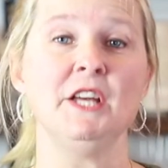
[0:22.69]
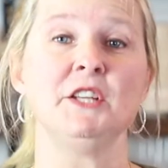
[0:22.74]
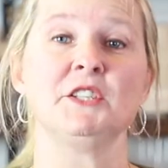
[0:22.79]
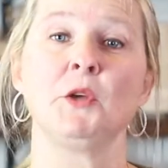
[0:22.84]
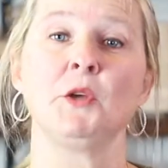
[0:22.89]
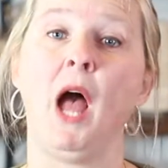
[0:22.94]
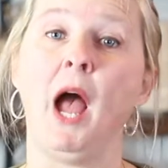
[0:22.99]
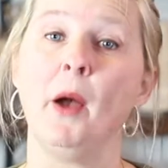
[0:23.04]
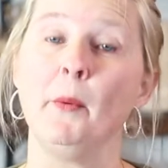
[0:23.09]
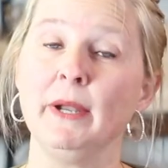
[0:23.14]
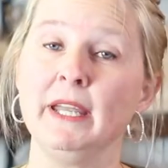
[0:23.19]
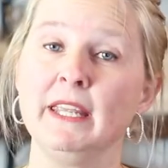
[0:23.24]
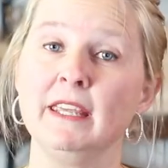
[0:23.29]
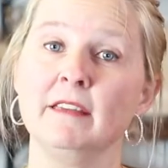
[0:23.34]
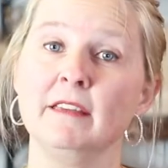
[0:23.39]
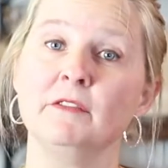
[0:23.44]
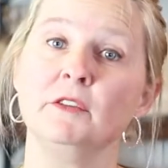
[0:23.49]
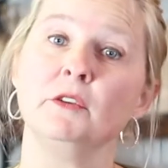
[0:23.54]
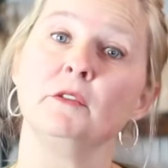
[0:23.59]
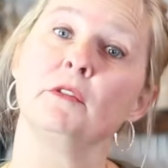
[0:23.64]
So I want to
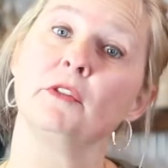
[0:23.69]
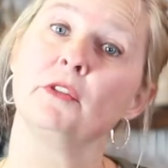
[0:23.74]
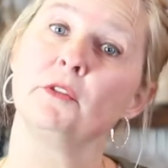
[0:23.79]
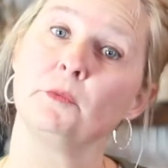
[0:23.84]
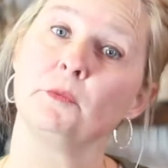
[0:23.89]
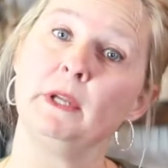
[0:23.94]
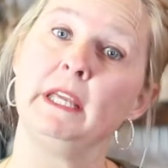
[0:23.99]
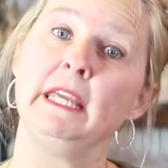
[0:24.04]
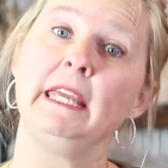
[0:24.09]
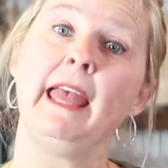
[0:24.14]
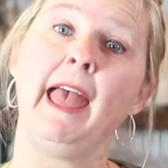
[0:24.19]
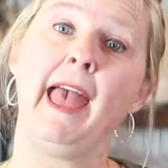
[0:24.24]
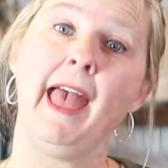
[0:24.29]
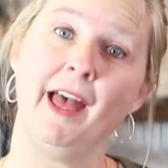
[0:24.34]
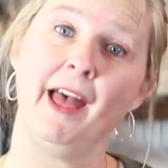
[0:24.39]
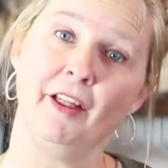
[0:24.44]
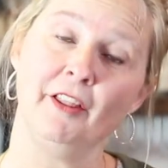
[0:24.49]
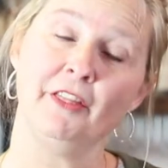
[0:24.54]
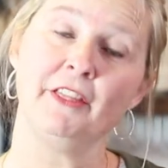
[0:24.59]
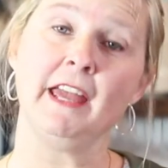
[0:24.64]
give you 3
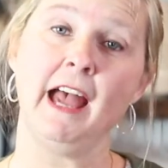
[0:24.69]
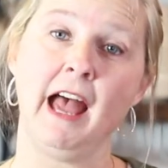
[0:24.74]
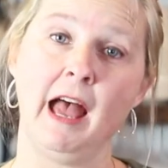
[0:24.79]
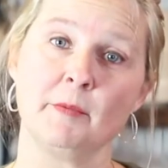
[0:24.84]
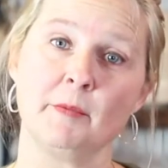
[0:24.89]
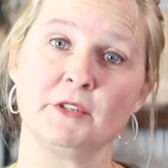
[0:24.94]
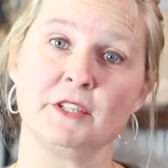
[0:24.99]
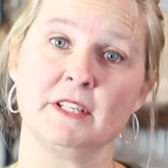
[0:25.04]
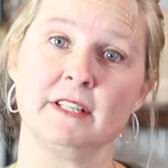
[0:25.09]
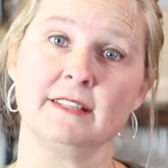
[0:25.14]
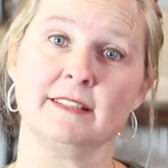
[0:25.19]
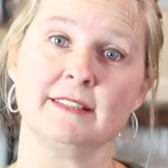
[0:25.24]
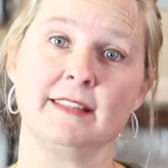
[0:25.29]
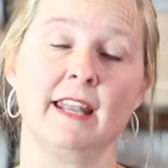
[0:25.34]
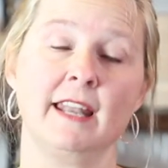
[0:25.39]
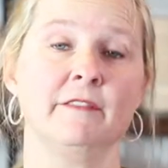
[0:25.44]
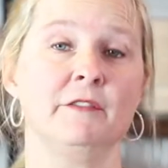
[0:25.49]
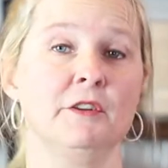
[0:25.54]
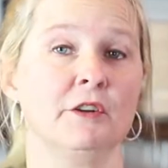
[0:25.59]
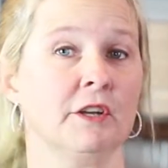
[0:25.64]
healthy options
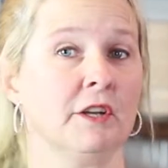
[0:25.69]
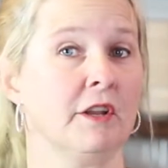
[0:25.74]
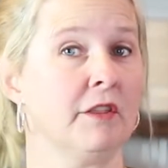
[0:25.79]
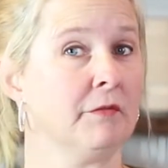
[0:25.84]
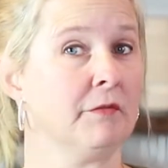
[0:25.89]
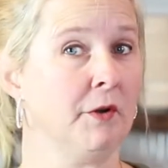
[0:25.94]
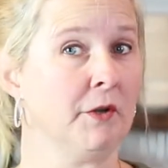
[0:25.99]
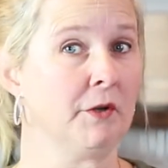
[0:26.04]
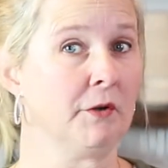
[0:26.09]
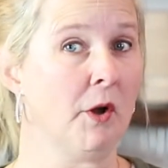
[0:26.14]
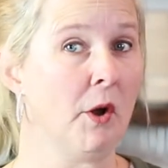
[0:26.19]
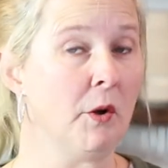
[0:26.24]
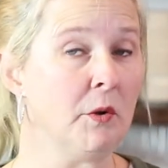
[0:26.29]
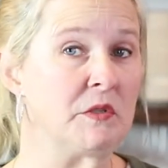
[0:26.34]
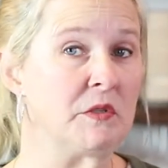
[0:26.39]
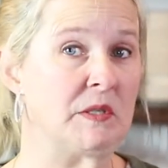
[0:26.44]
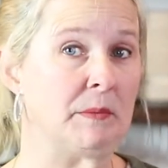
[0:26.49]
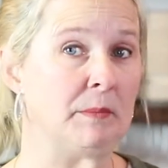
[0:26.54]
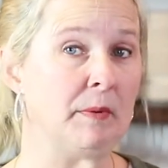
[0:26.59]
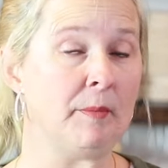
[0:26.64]
that if you're going to throw your
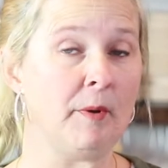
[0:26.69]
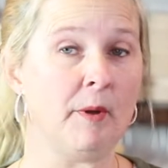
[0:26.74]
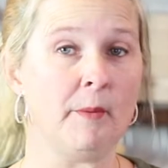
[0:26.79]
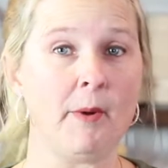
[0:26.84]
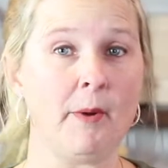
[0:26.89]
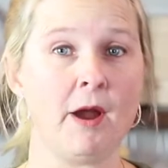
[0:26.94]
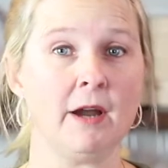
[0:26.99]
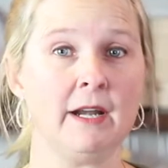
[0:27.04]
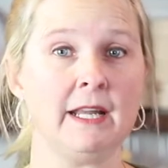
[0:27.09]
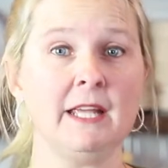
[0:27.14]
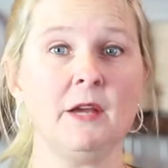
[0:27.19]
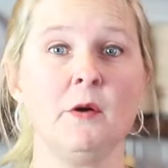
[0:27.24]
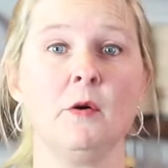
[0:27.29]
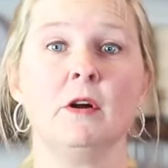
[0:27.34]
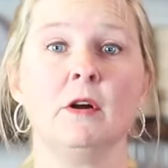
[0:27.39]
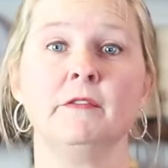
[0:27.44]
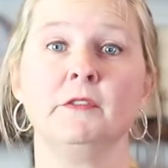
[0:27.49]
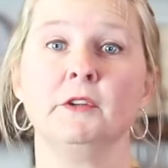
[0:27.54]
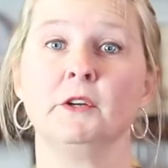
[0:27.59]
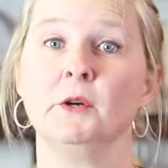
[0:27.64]
own Super Bowl party
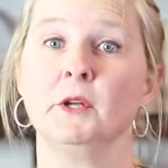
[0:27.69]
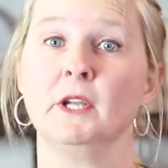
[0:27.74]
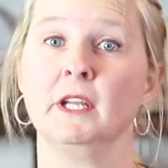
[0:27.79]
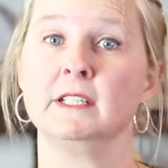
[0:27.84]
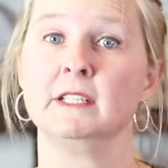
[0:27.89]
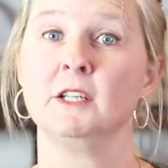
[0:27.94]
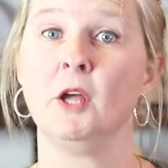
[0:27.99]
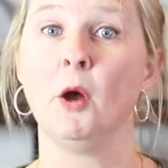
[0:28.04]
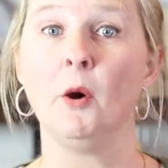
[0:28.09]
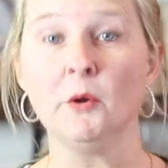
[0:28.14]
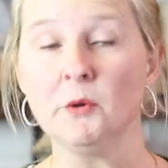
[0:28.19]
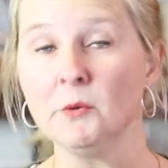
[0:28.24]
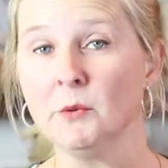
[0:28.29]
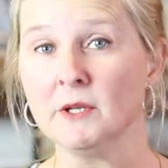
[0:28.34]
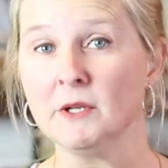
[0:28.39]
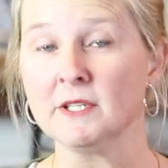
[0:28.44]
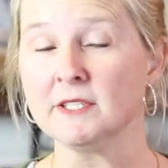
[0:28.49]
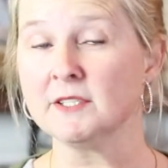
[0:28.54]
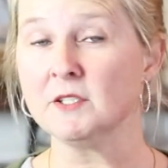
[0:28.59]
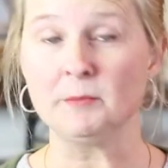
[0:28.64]
or if you're going to go to
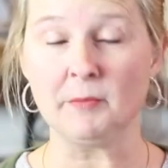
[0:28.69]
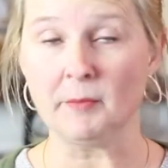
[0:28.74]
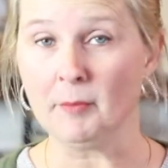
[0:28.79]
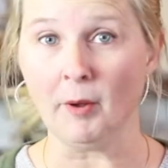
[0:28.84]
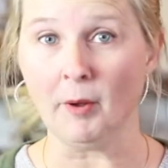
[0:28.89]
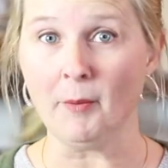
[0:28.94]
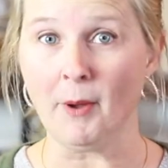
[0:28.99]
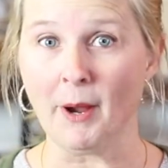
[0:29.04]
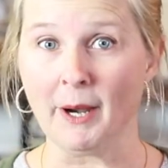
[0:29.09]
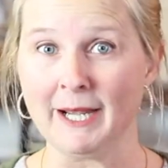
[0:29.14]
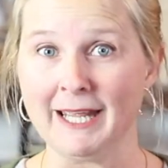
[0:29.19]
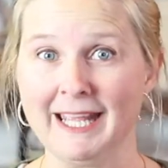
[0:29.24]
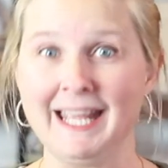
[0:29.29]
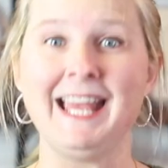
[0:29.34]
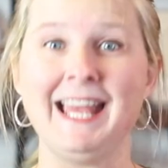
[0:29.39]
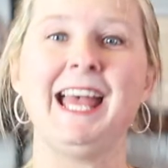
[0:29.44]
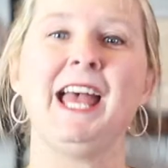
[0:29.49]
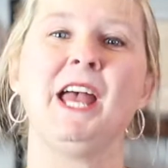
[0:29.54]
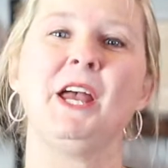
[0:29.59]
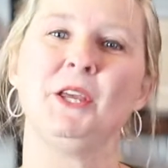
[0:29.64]
a Super Bowl
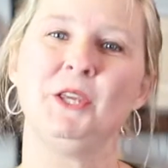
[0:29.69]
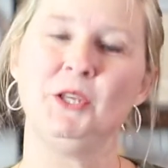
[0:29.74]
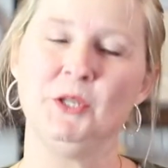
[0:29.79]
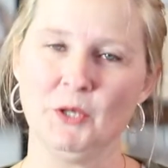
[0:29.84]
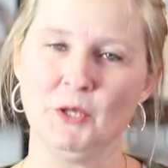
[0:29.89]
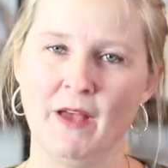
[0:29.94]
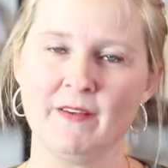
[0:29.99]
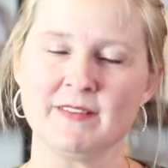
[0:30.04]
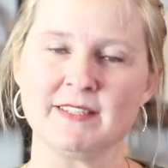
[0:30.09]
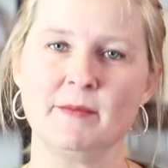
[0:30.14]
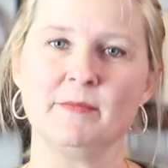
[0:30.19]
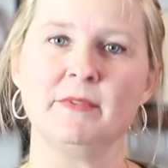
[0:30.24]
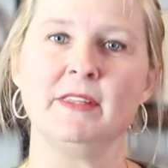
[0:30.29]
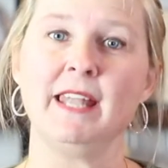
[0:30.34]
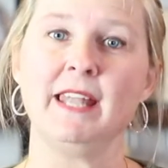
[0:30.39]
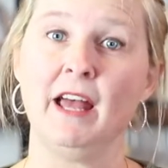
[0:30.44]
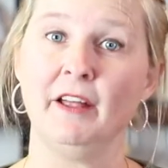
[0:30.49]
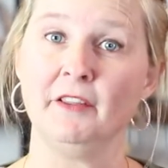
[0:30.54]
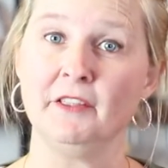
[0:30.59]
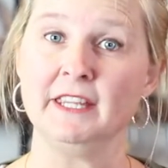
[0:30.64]
party, you'll have
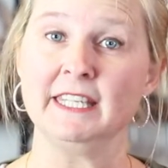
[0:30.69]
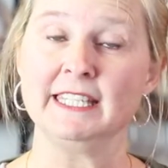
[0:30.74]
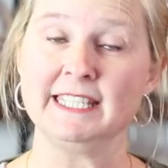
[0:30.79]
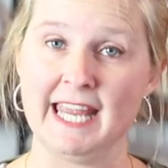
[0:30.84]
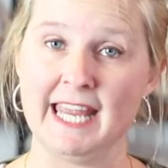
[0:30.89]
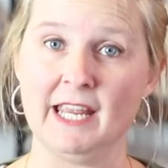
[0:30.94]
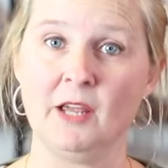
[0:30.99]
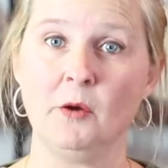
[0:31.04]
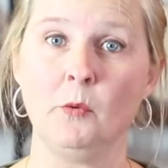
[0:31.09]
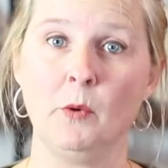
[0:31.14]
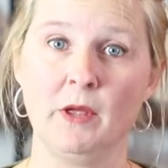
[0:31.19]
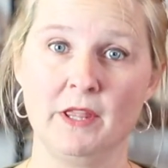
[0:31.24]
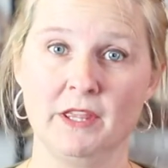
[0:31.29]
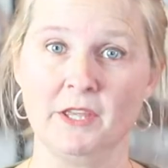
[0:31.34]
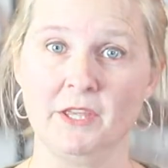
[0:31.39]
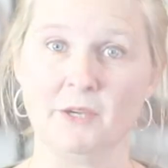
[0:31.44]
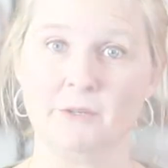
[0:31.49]
something healthy to take with